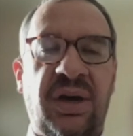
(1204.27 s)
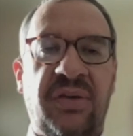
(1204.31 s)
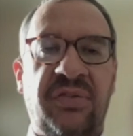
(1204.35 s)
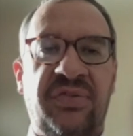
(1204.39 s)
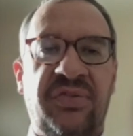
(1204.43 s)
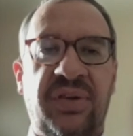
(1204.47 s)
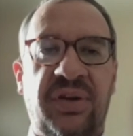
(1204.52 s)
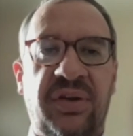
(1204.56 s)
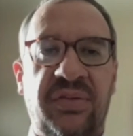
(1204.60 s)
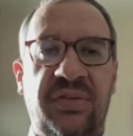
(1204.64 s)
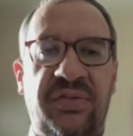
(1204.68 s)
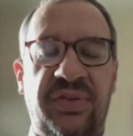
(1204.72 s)

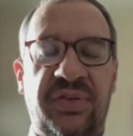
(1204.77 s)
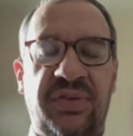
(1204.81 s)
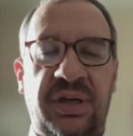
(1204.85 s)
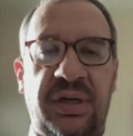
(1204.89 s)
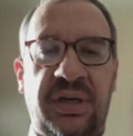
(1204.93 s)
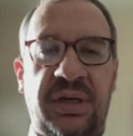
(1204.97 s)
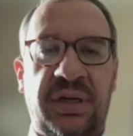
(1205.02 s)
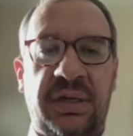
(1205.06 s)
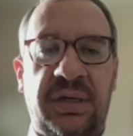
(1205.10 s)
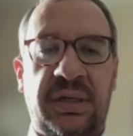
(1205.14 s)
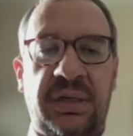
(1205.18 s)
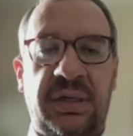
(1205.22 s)

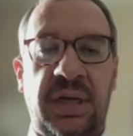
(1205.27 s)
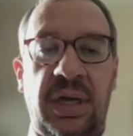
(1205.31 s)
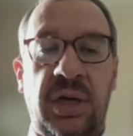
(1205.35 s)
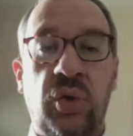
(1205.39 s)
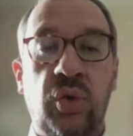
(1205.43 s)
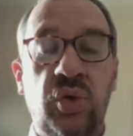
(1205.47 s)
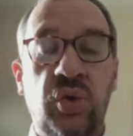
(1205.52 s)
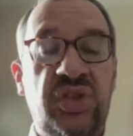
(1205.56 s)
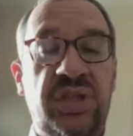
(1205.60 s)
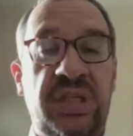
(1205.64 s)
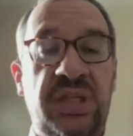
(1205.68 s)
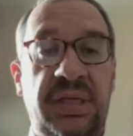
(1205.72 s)
of
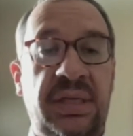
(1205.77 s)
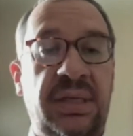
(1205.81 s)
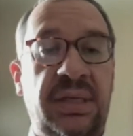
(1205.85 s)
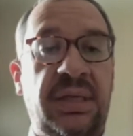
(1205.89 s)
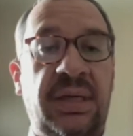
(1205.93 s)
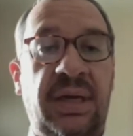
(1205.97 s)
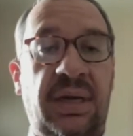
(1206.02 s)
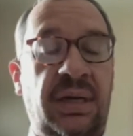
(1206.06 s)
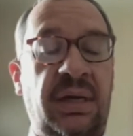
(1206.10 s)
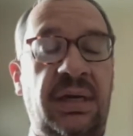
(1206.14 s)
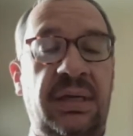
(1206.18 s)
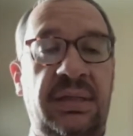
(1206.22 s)

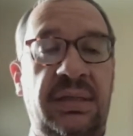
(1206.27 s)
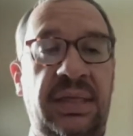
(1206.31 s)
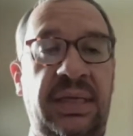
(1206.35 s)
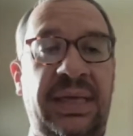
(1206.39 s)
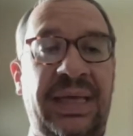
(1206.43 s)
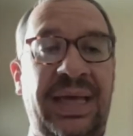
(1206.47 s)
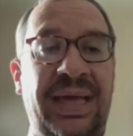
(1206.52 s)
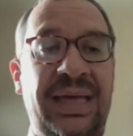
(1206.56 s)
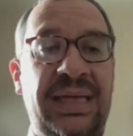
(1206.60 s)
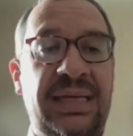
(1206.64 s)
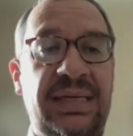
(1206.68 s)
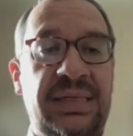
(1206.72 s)
losing the
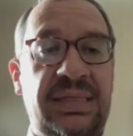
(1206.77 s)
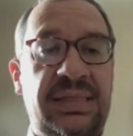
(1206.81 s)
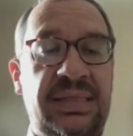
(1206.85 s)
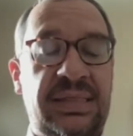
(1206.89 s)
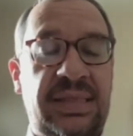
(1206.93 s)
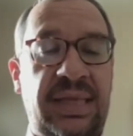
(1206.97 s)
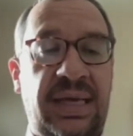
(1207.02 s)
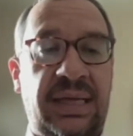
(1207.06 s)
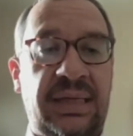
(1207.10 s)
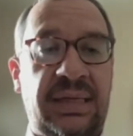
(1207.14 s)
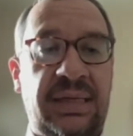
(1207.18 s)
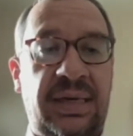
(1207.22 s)
gains
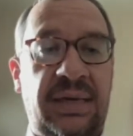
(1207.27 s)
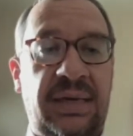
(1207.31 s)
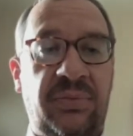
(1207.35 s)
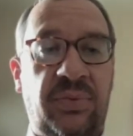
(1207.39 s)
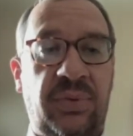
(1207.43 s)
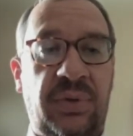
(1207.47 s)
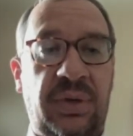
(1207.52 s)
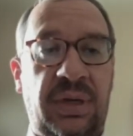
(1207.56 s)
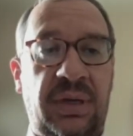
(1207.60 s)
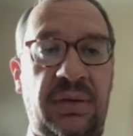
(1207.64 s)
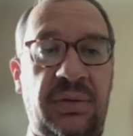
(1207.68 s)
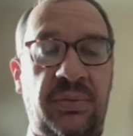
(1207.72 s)
that
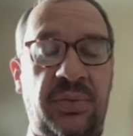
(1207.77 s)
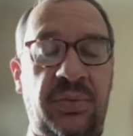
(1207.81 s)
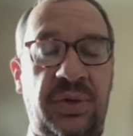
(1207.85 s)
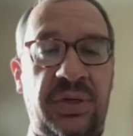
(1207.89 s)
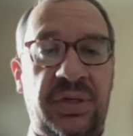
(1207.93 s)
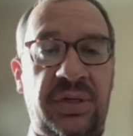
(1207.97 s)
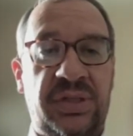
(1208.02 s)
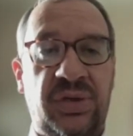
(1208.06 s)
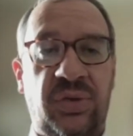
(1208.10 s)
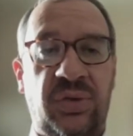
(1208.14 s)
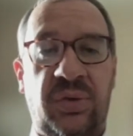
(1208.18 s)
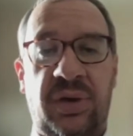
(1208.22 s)

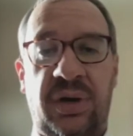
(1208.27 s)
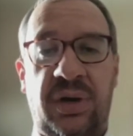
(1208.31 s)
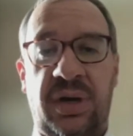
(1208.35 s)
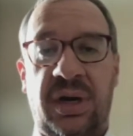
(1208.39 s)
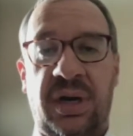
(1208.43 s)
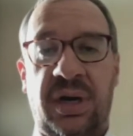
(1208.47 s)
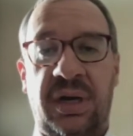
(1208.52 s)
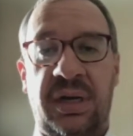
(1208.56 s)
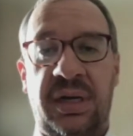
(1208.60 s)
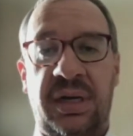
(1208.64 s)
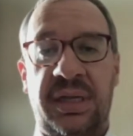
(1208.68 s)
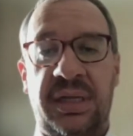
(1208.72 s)
were so
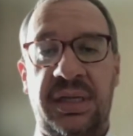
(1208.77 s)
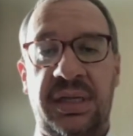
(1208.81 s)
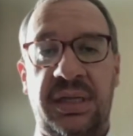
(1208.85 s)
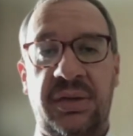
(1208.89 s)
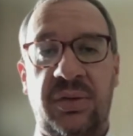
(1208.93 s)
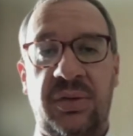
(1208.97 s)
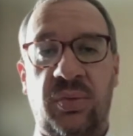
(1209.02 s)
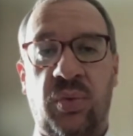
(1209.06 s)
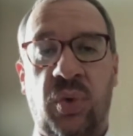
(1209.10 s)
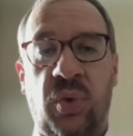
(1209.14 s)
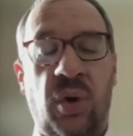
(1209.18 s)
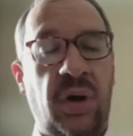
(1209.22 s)

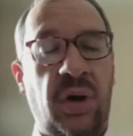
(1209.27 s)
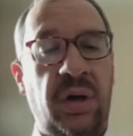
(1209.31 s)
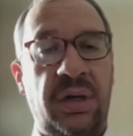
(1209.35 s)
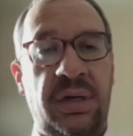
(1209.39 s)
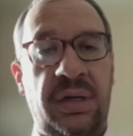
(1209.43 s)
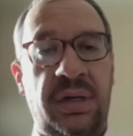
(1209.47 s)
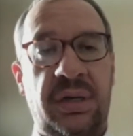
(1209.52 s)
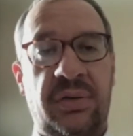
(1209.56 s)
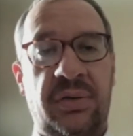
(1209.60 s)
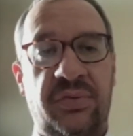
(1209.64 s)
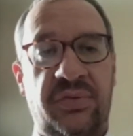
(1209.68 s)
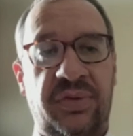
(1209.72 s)
hardly
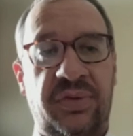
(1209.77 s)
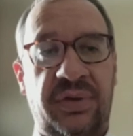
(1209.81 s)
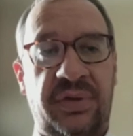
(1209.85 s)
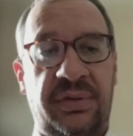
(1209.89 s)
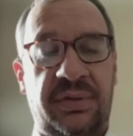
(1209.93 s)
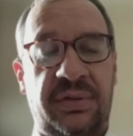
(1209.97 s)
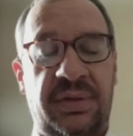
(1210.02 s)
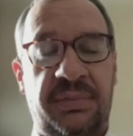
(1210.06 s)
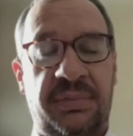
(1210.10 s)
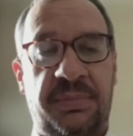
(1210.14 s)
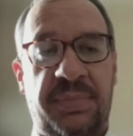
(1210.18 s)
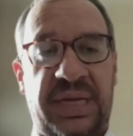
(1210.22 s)
won over
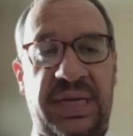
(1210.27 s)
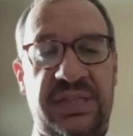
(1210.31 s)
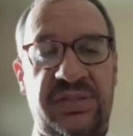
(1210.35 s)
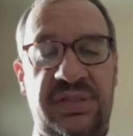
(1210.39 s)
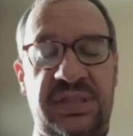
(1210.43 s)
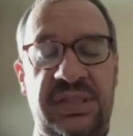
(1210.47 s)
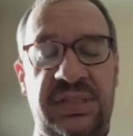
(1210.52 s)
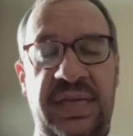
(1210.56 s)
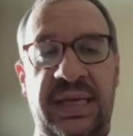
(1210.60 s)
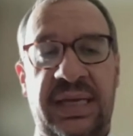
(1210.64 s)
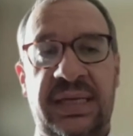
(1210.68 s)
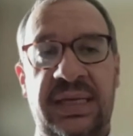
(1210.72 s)
the
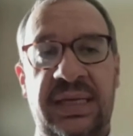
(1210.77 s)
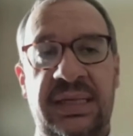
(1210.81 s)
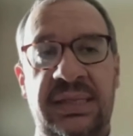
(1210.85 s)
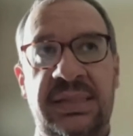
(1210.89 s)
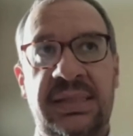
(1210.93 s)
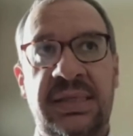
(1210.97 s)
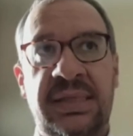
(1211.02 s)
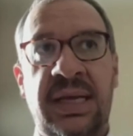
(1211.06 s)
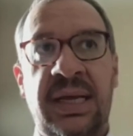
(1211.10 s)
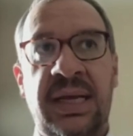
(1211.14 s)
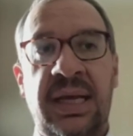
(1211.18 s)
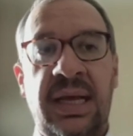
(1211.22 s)
past
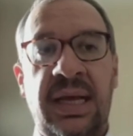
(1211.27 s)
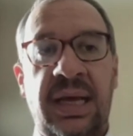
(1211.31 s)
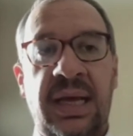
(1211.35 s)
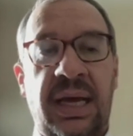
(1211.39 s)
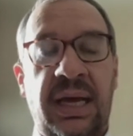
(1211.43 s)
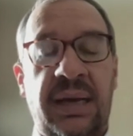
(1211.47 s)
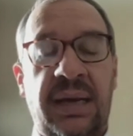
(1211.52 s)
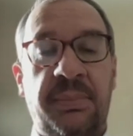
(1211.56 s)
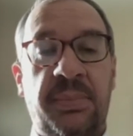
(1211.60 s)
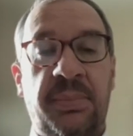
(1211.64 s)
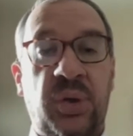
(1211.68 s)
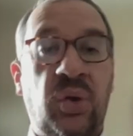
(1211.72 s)
decades.
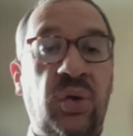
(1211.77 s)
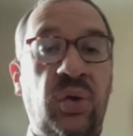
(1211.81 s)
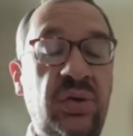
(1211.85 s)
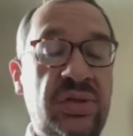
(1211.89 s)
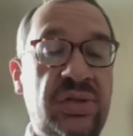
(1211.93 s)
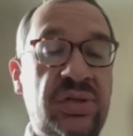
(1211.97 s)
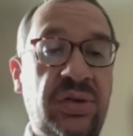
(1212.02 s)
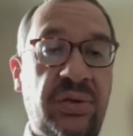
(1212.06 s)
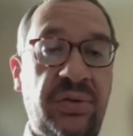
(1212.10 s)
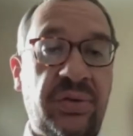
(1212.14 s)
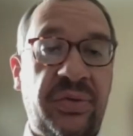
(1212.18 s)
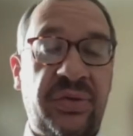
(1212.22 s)
But
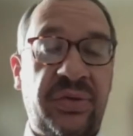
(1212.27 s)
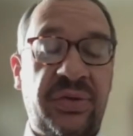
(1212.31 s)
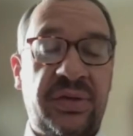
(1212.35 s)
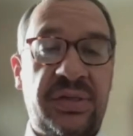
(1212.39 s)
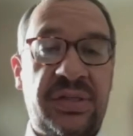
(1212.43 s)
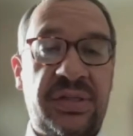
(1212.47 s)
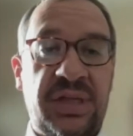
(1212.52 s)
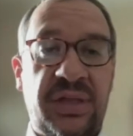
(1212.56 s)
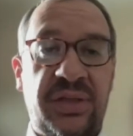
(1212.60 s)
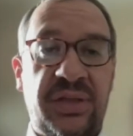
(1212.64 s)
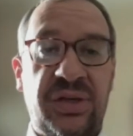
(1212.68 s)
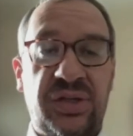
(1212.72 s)
also
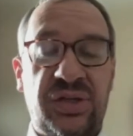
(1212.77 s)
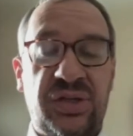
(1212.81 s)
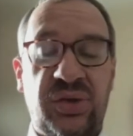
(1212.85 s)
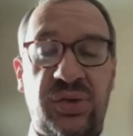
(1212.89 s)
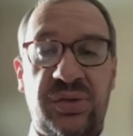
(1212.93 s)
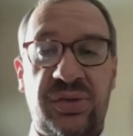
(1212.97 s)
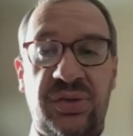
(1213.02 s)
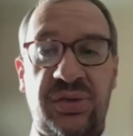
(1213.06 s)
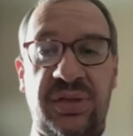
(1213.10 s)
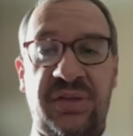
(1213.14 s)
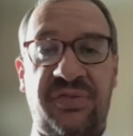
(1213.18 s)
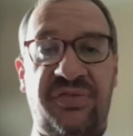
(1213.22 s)
there's
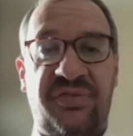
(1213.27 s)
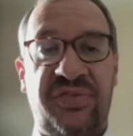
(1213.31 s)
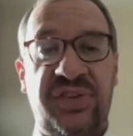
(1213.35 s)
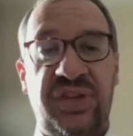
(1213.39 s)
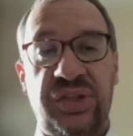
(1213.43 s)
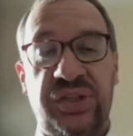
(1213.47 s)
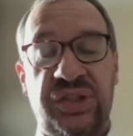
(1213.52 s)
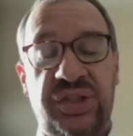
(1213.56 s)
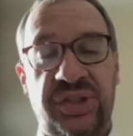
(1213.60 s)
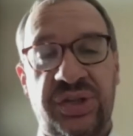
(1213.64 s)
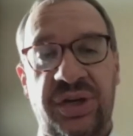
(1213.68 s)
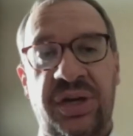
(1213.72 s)
also the
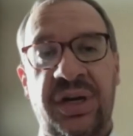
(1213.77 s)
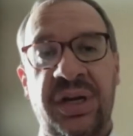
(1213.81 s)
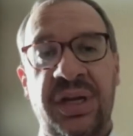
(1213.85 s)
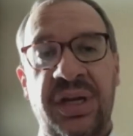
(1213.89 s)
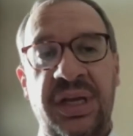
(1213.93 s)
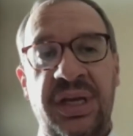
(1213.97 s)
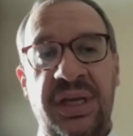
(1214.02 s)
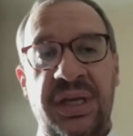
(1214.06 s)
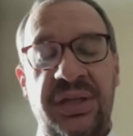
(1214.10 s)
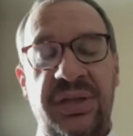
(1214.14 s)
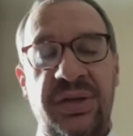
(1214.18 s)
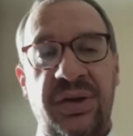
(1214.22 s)
future.
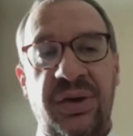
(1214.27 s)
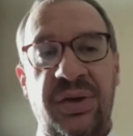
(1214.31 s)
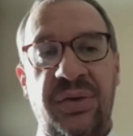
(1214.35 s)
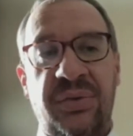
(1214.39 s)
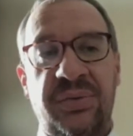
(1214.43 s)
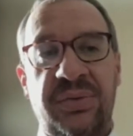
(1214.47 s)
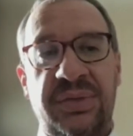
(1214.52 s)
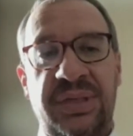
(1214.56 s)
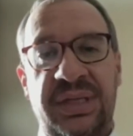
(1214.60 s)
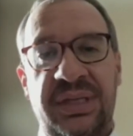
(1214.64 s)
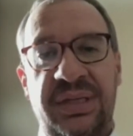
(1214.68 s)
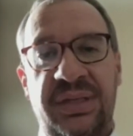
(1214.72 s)
You
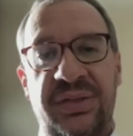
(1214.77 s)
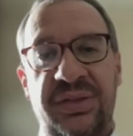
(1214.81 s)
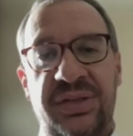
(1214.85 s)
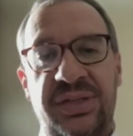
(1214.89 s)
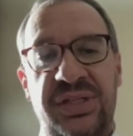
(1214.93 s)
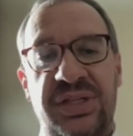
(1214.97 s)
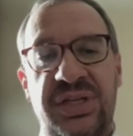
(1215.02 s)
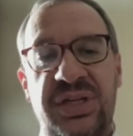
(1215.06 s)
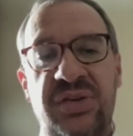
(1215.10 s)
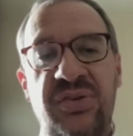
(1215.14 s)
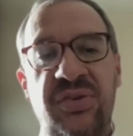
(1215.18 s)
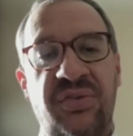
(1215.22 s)
know,
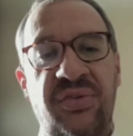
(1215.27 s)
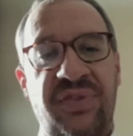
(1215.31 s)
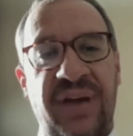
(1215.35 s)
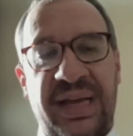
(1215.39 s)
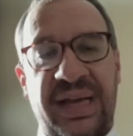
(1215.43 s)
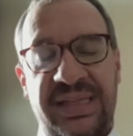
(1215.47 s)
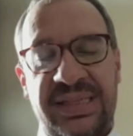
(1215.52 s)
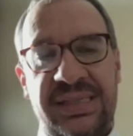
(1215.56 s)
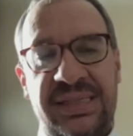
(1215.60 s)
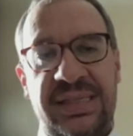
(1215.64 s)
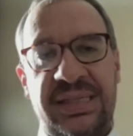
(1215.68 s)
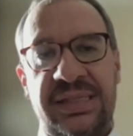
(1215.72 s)
there's new
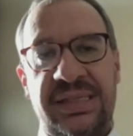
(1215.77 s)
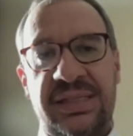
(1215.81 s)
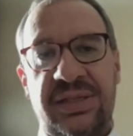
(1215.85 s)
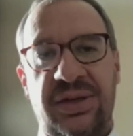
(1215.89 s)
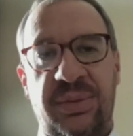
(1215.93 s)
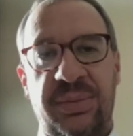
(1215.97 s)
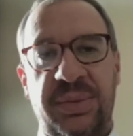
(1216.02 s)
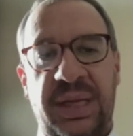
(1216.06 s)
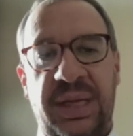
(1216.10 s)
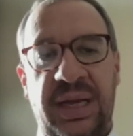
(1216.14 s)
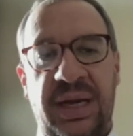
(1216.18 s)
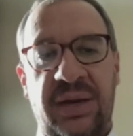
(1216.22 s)
vaccines
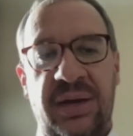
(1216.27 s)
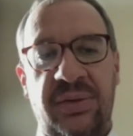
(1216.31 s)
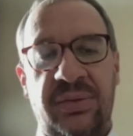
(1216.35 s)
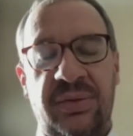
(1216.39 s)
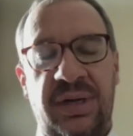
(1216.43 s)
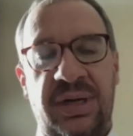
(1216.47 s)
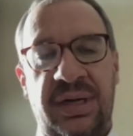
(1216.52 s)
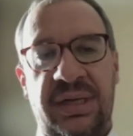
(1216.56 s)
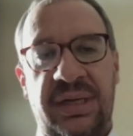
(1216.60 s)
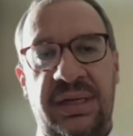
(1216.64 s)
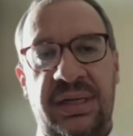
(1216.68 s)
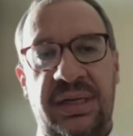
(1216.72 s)
coming
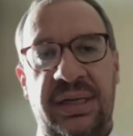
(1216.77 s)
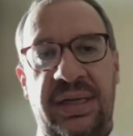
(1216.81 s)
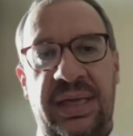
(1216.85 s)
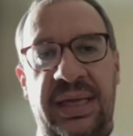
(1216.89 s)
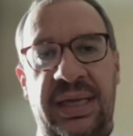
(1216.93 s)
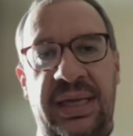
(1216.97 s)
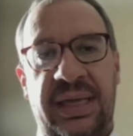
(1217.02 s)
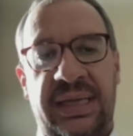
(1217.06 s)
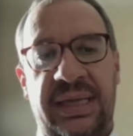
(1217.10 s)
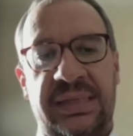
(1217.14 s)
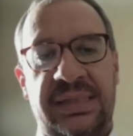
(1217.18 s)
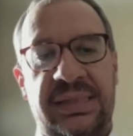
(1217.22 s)
out
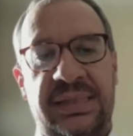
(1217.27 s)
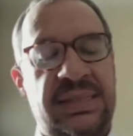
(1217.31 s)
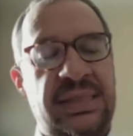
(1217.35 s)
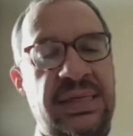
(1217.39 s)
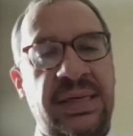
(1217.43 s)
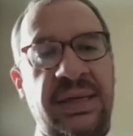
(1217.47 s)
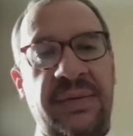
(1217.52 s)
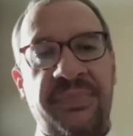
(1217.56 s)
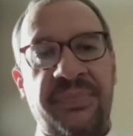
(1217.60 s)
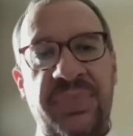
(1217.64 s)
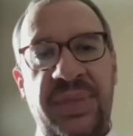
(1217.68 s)
against